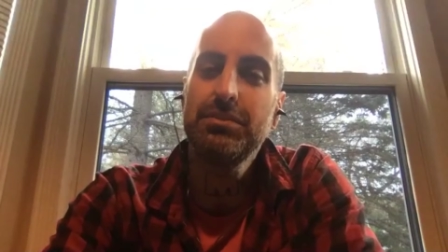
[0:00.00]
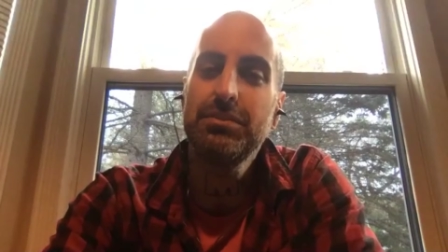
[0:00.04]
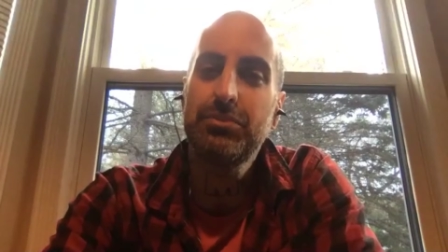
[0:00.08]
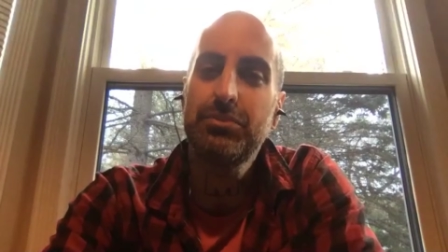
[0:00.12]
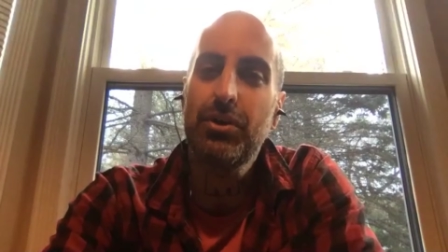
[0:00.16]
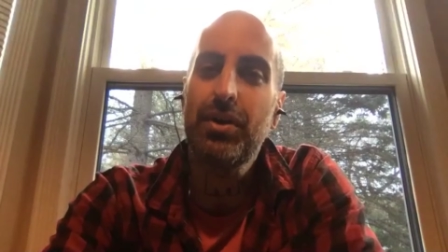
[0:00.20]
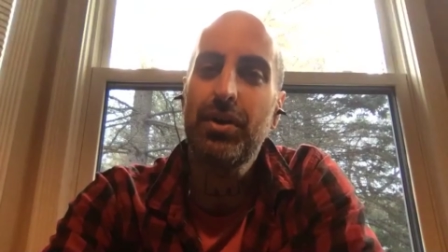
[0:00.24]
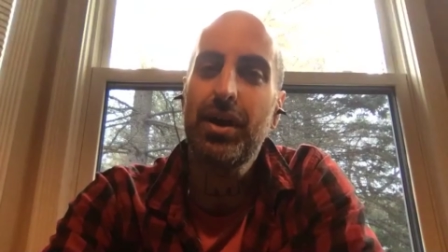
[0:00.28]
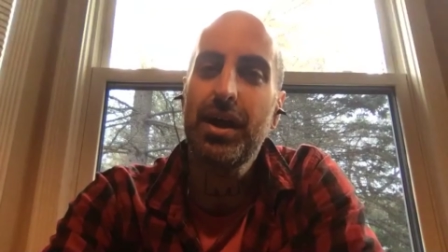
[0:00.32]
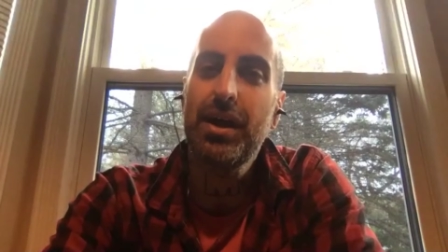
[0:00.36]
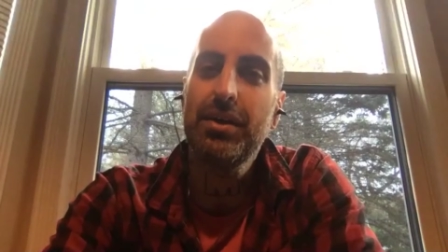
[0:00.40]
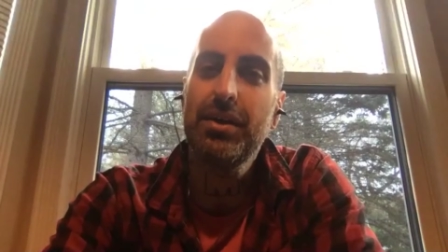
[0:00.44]

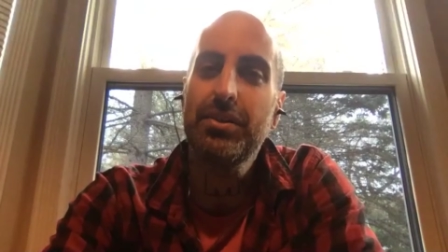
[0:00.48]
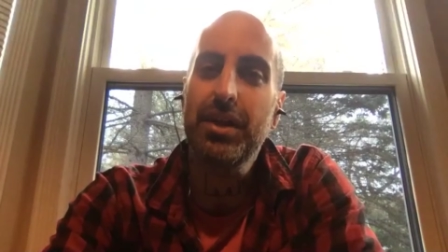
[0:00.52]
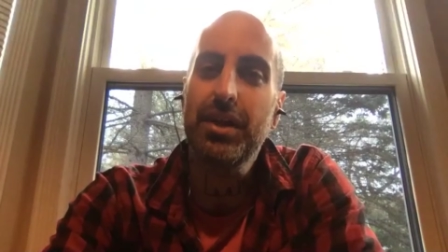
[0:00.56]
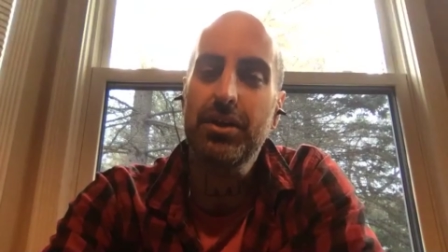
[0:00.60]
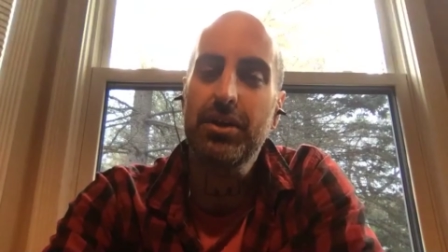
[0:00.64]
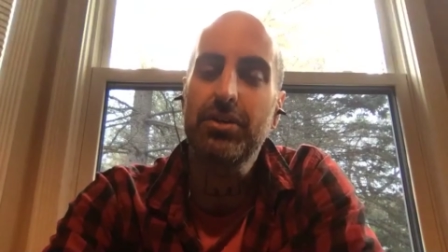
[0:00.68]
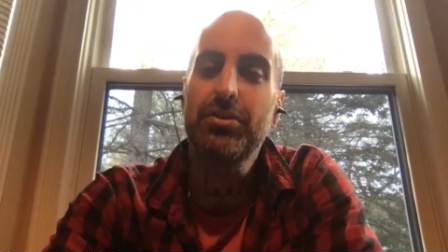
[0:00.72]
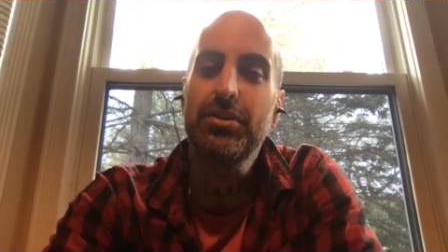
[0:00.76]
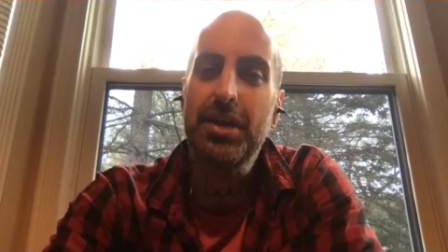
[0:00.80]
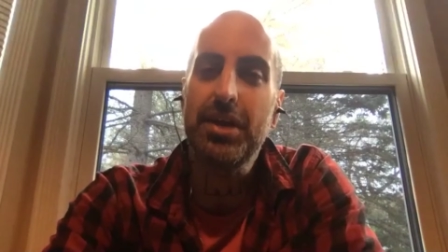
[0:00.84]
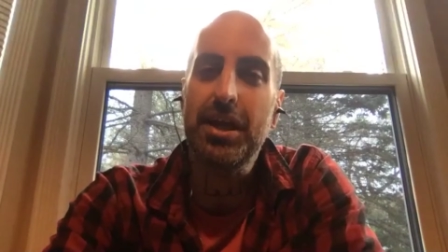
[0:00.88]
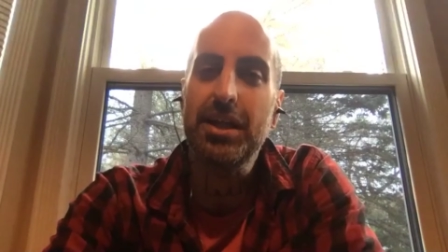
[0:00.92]
Mireya, that
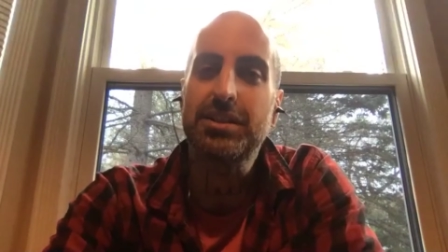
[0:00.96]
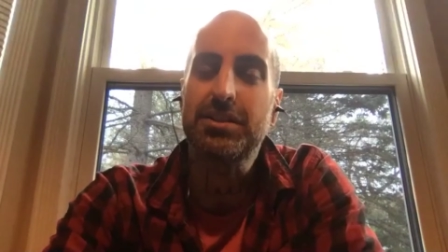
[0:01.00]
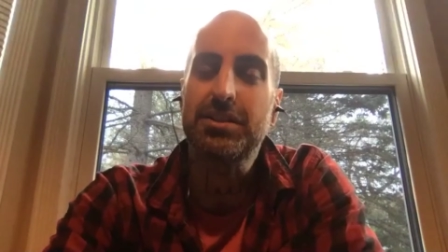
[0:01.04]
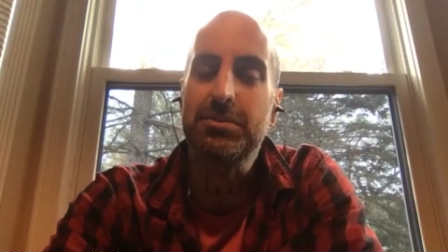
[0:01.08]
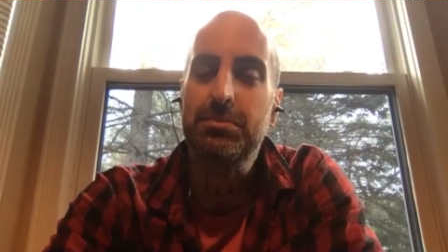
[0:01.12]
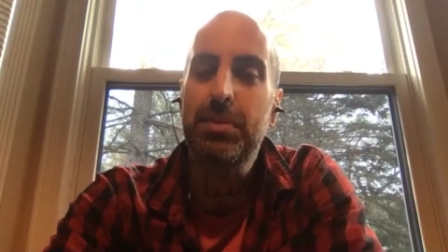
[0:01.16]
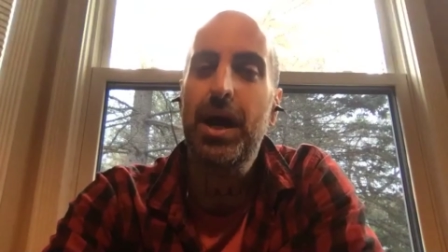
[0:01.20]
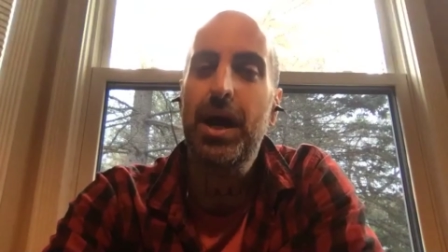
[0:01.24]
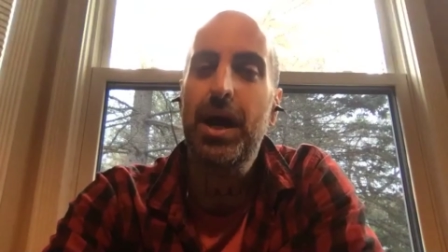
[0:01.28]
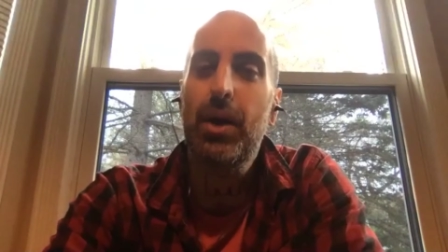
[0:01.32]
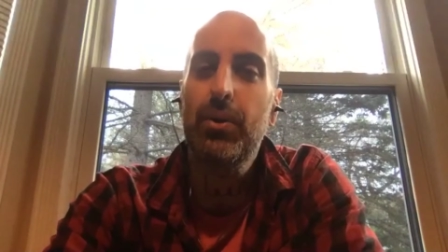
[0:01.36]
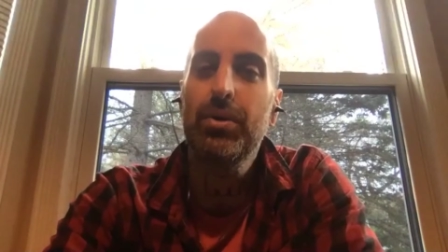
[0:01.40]
creates
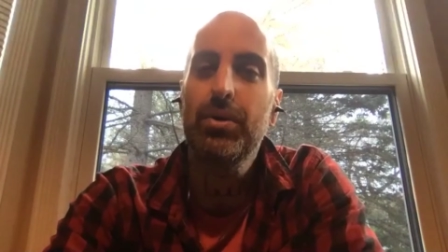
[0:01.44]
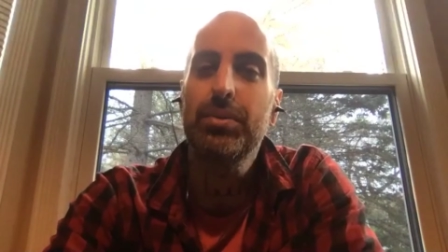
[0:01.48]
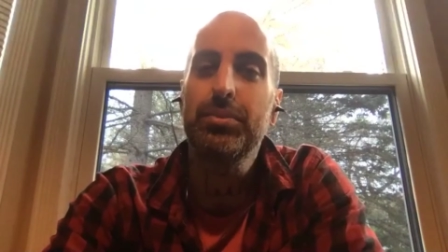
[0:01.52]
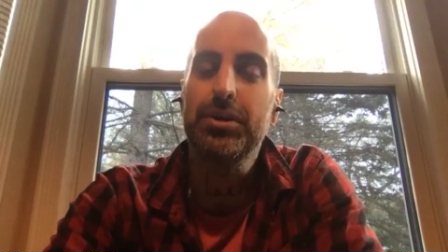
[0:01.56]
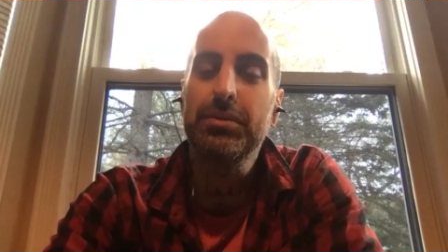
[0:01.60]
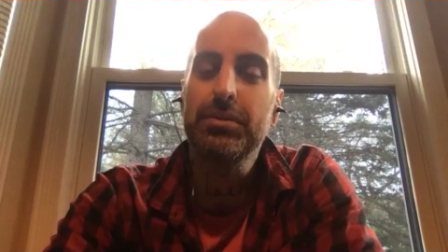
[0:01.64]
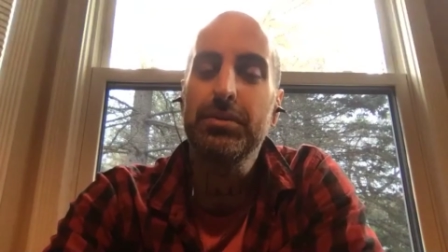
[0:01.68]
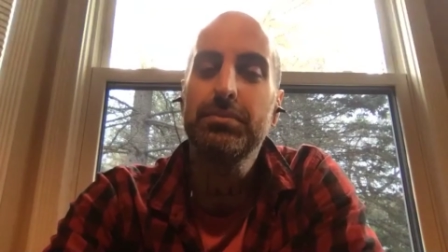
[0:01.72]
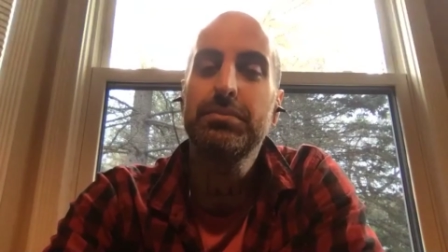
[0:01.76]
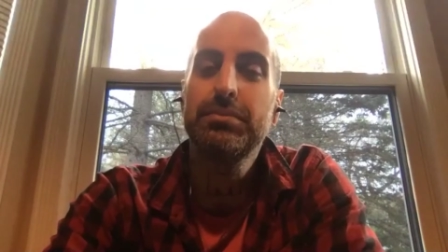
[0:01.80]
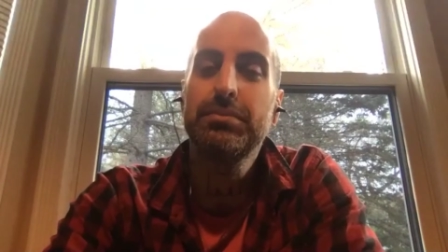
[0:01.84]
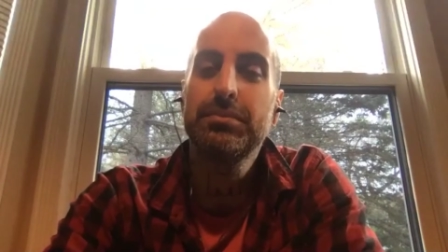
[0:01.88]
empowerment.
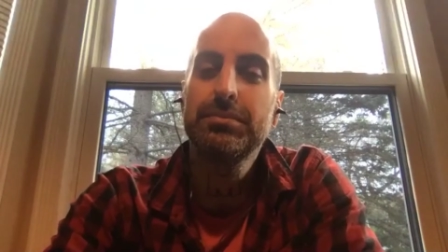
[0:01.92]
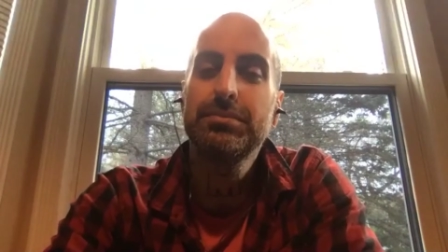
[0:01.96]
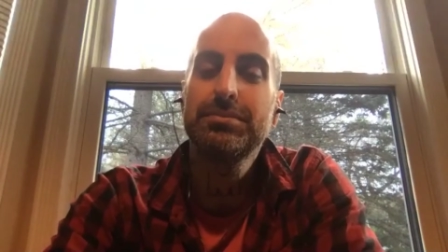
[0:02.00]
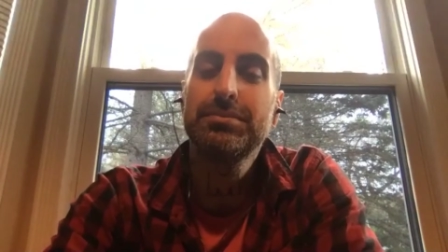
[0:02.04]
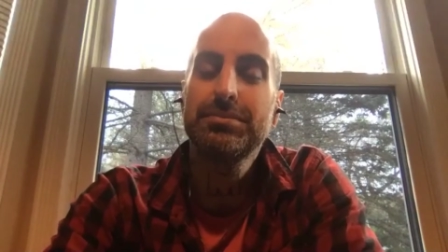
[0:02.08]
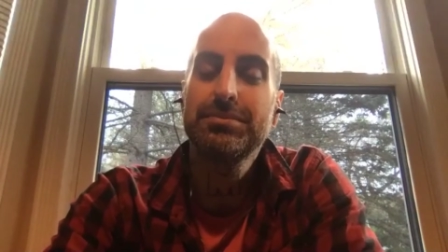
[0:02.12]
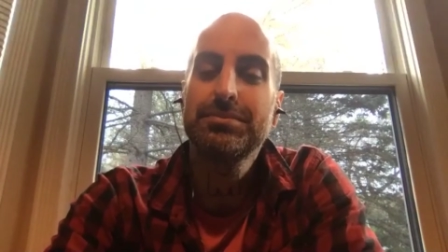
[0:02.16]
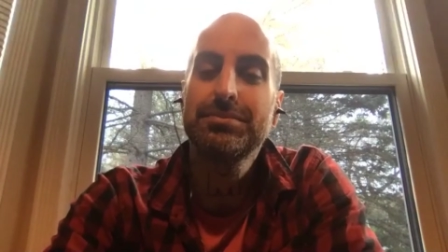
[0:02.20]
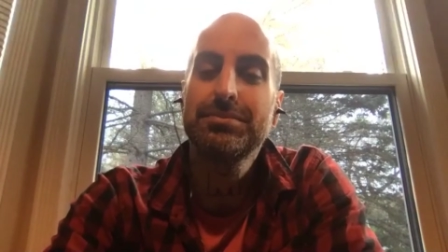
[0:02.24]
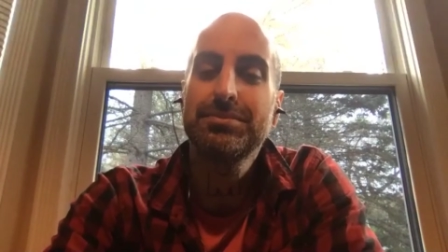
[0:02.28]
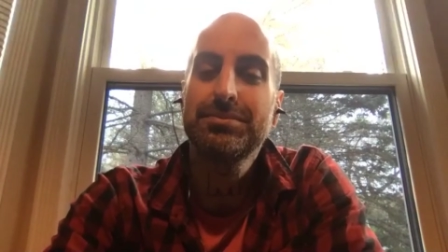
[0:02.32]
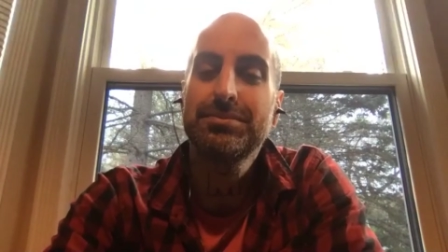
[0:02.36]

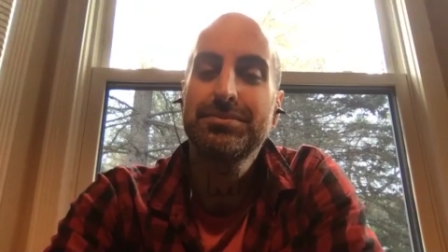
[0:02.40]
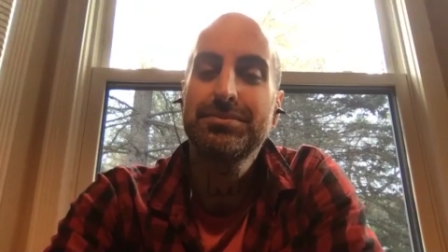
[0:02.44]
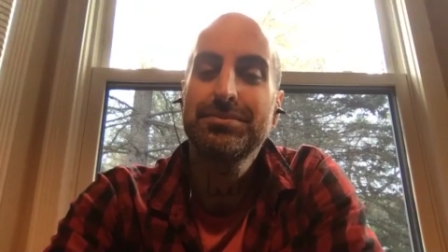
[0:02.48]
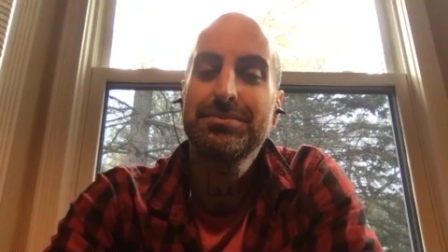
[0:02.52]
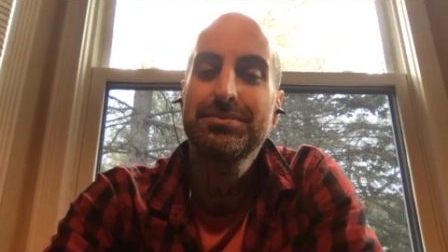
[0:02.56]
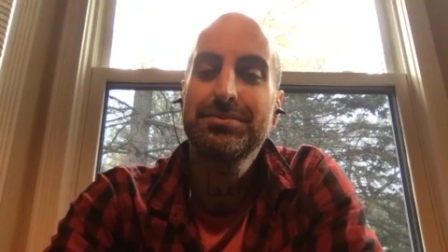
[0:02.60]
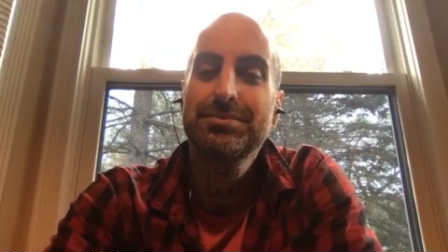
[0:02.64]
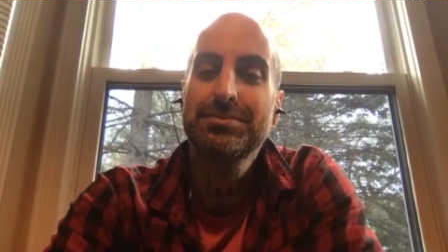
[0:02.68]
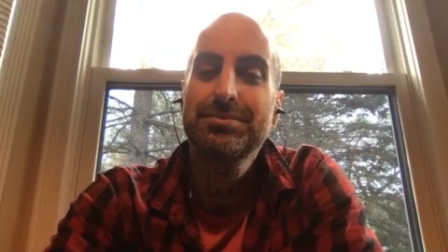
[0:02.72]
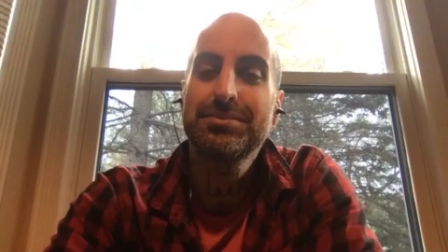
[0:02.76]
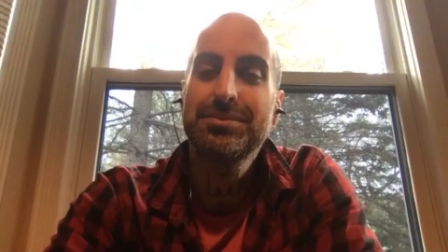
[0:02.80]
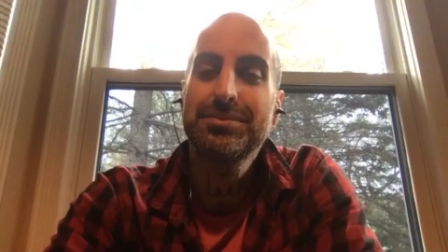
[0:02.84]
Mm-hmm.
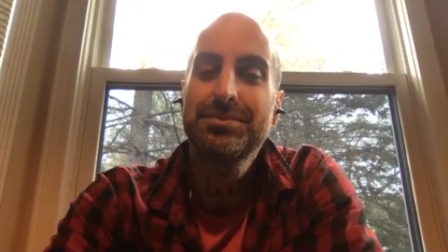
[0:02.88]
You